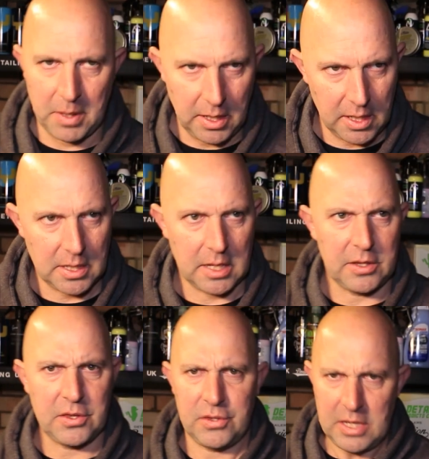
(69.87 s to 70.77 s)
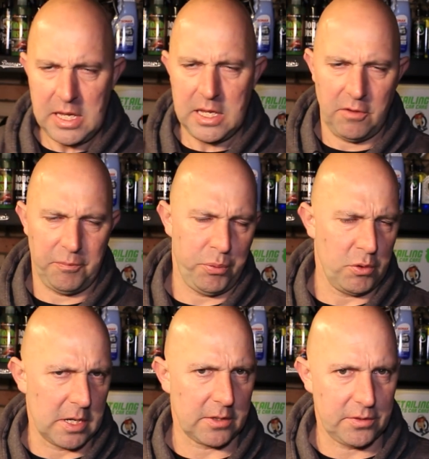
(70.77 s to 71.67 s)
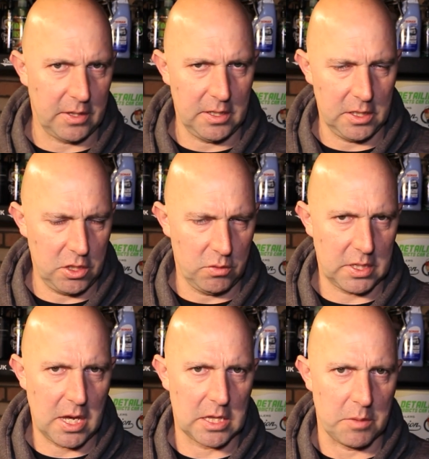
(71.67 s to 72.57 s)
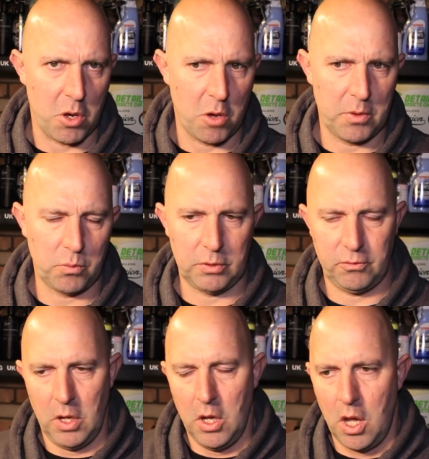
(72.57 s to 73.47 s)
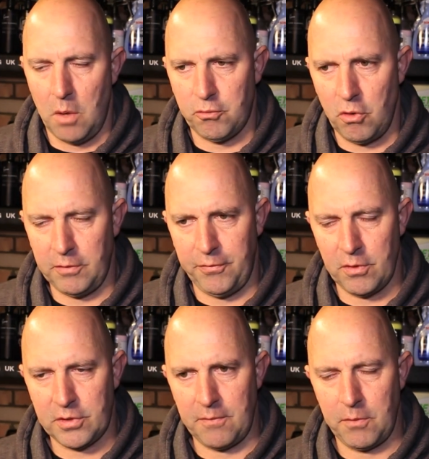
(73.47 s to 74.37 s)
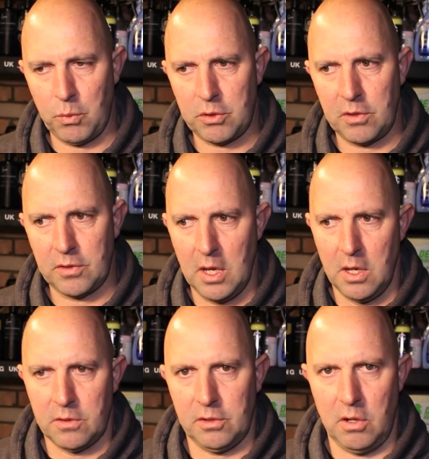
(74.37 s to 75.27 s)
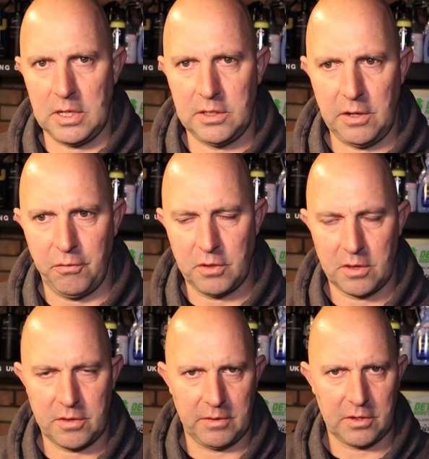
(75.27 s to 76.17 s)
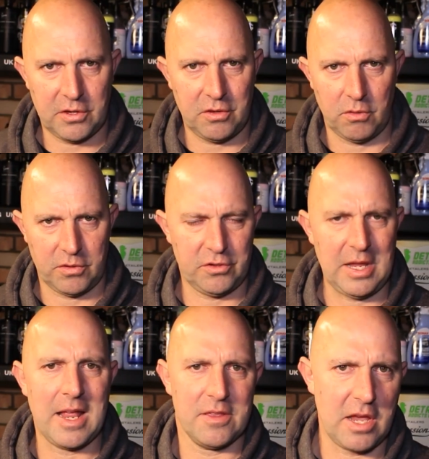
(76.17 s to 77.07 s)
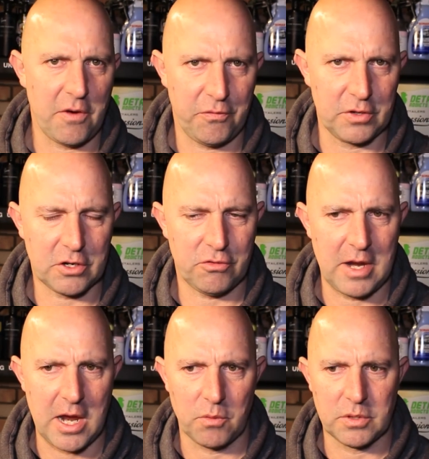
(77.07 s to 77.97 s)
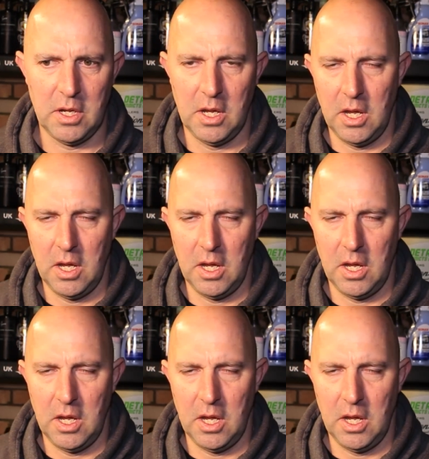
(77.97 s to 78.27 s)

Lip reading: In a sea of products in the UK at the moment, I'm trying to find something which is slightly different and something sort of stands out from the crowd.